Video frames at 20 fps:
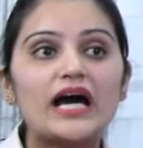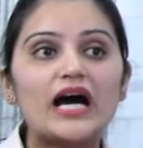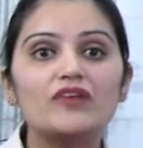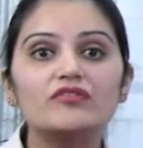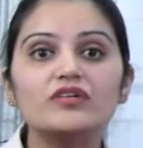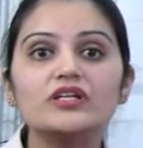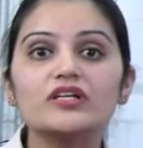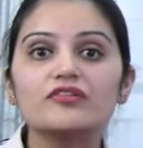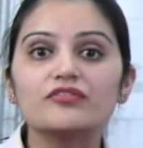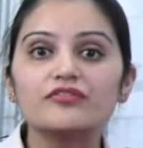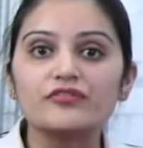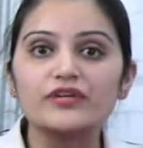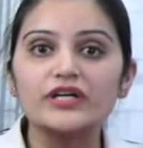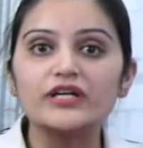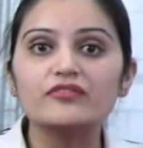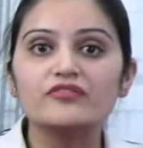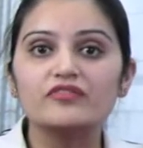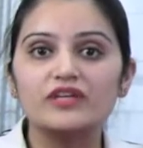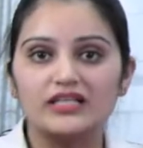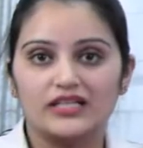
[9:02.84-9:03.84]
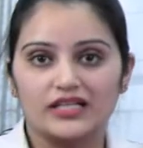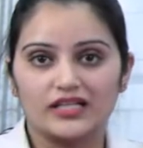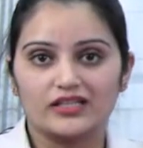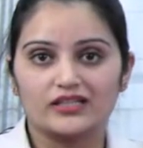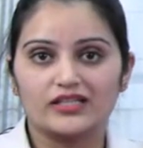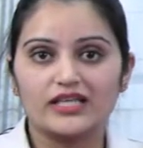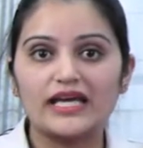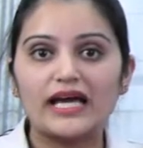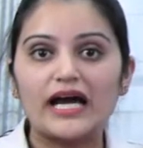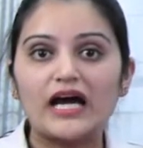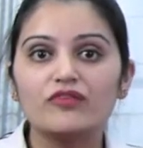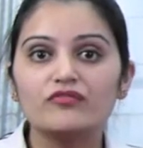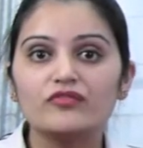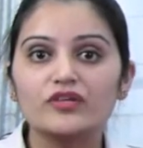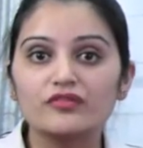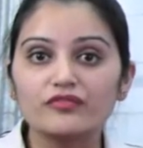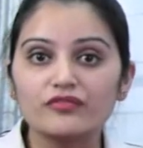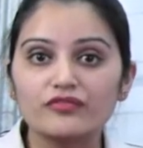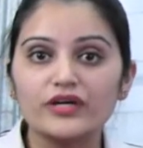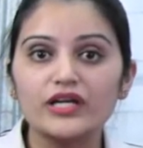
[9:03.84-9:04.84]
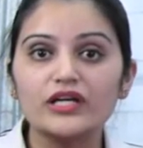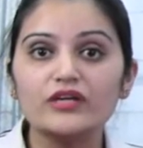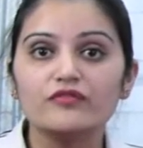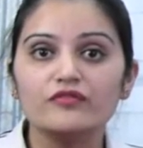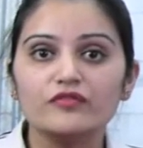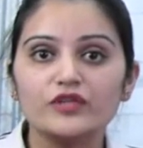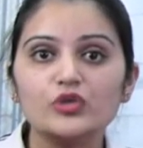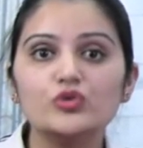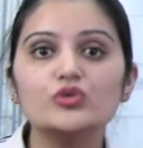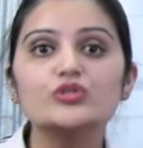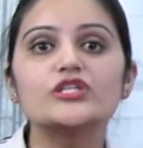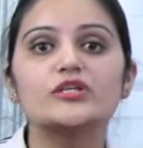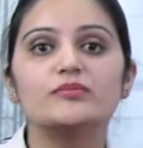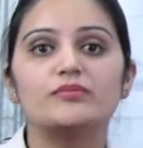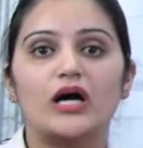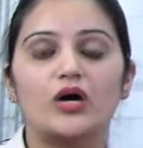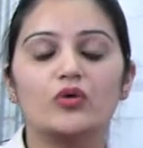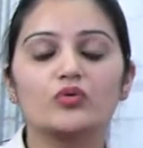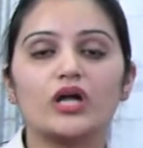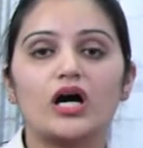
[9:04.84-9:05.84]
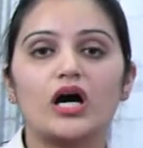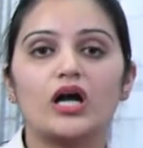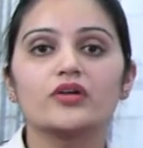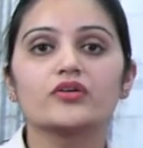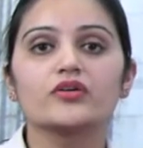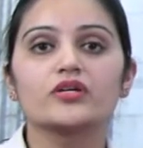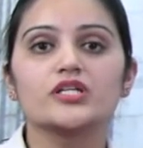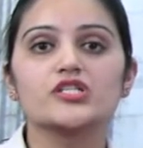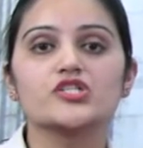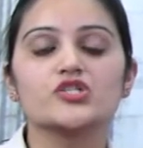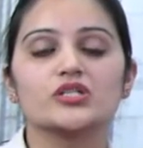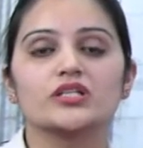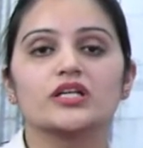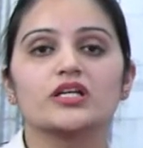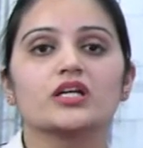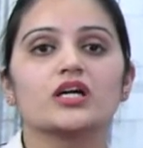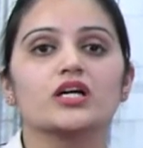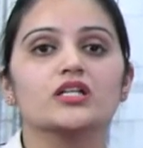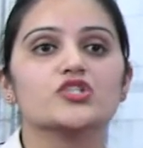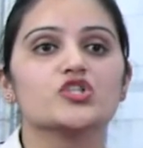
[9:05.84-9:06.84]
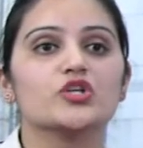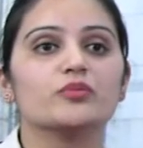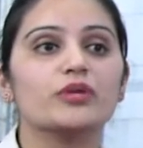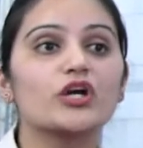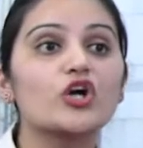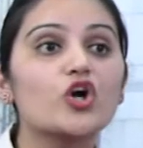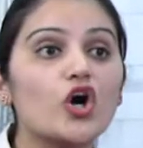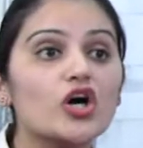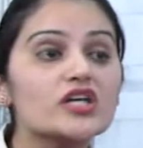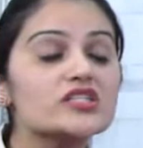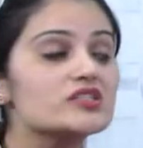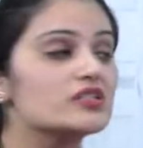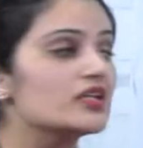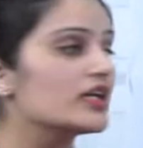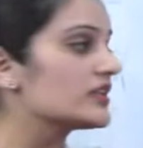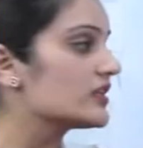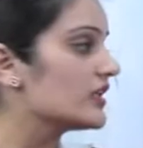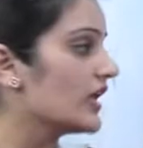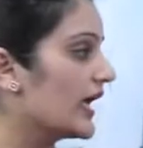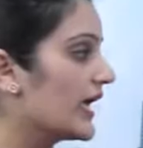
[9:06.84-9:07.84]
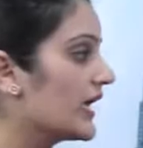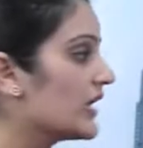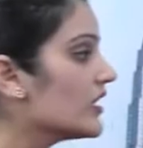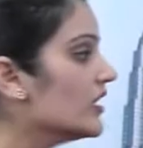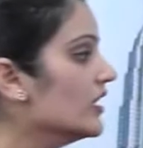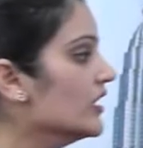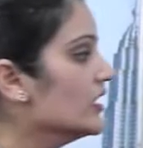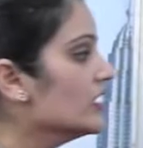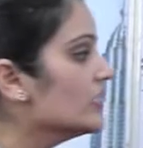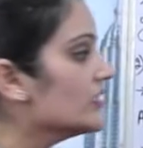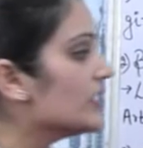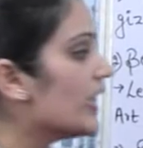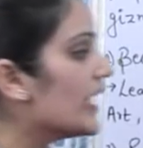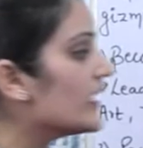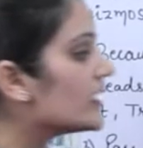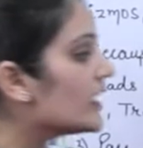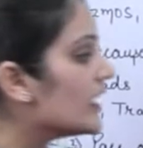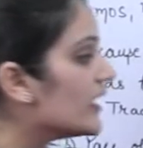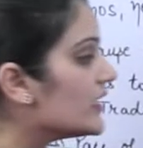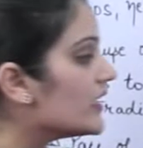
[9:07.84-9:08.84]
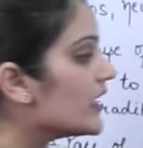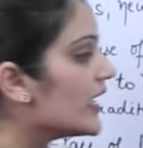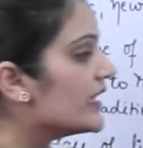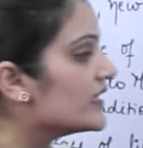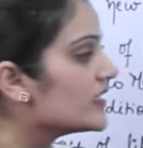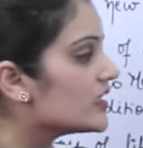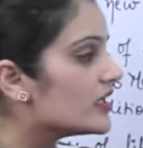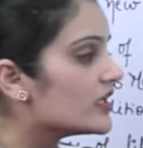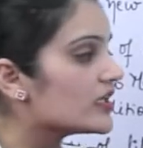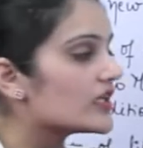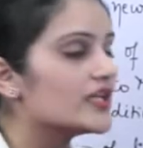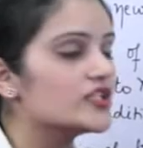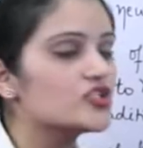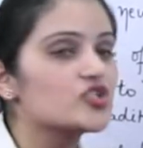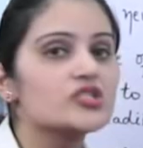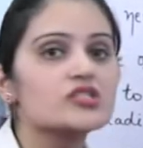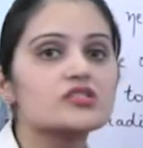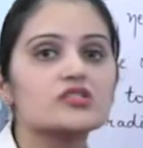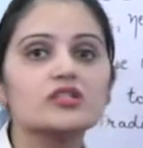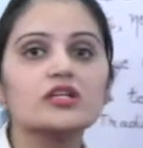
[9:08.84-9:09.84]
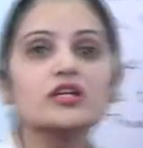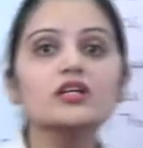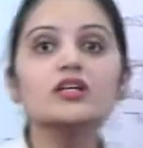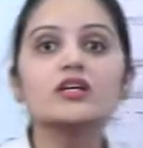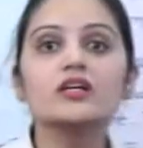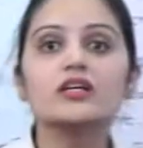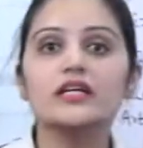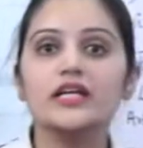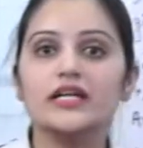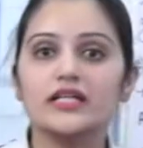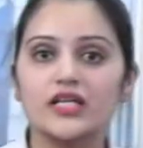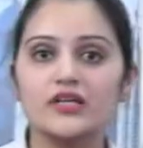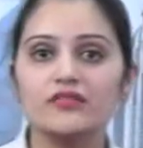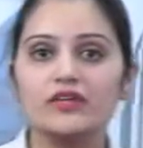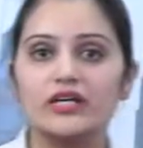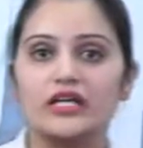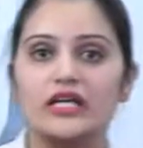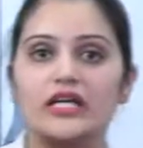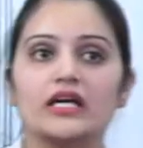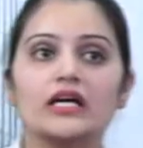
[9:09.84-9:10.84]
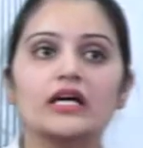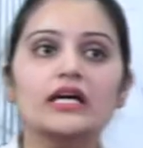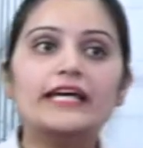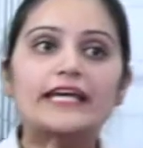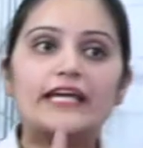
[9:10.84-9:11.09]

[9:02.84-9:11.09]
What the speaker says: have a different feeling, they have different views about art, tradition and culture, because they think that it encourages the creativity.